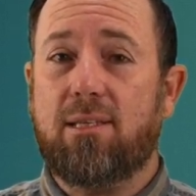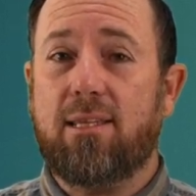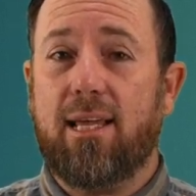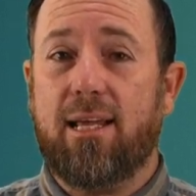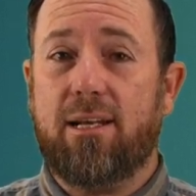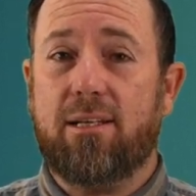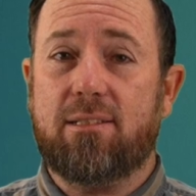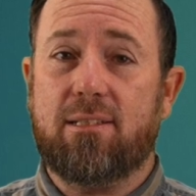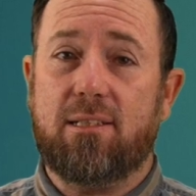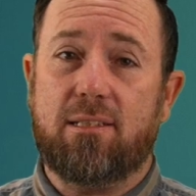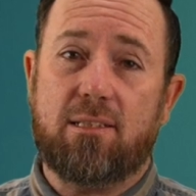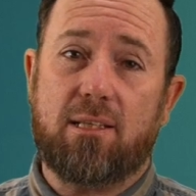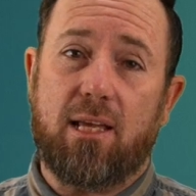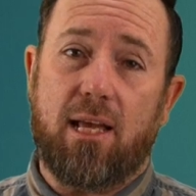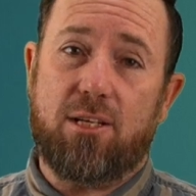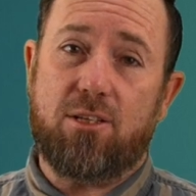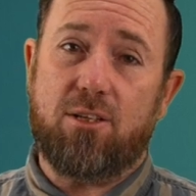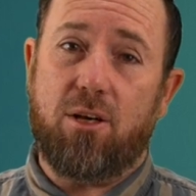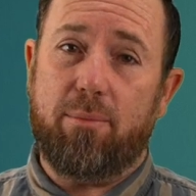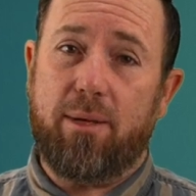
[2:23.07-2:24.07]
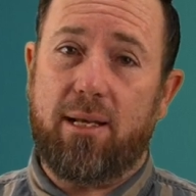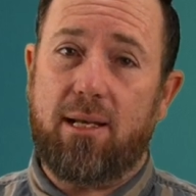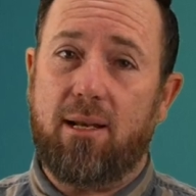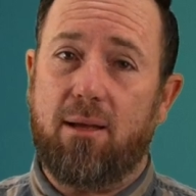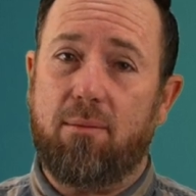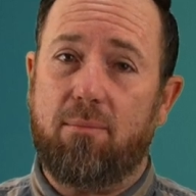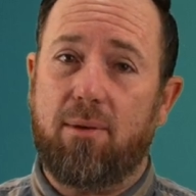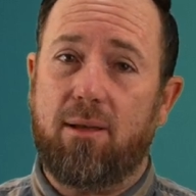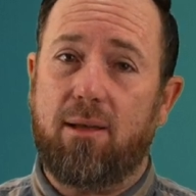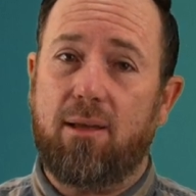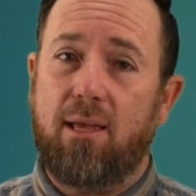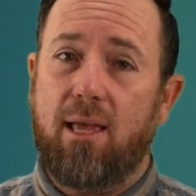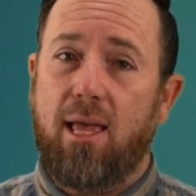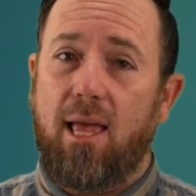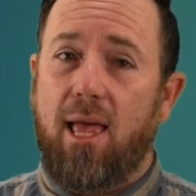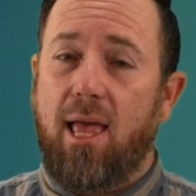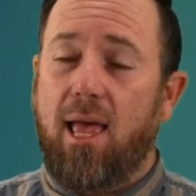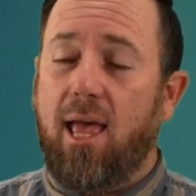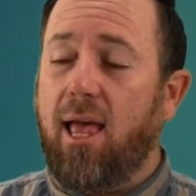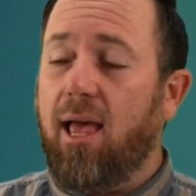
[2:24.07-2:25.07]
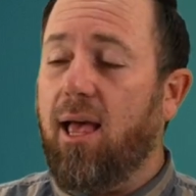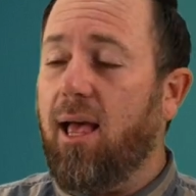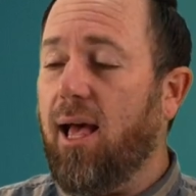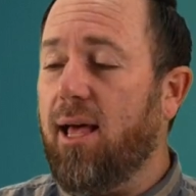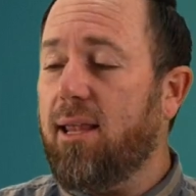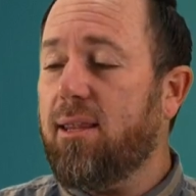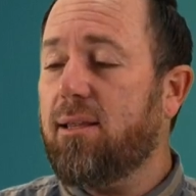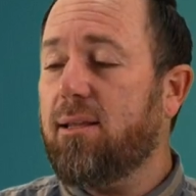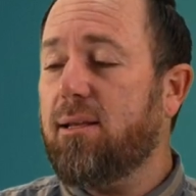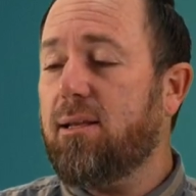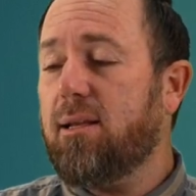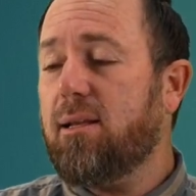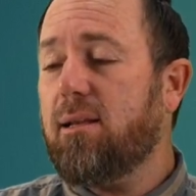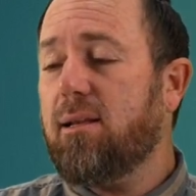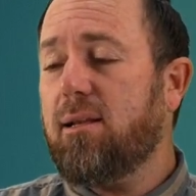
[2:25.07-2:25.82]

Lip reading: That is its atomic number. And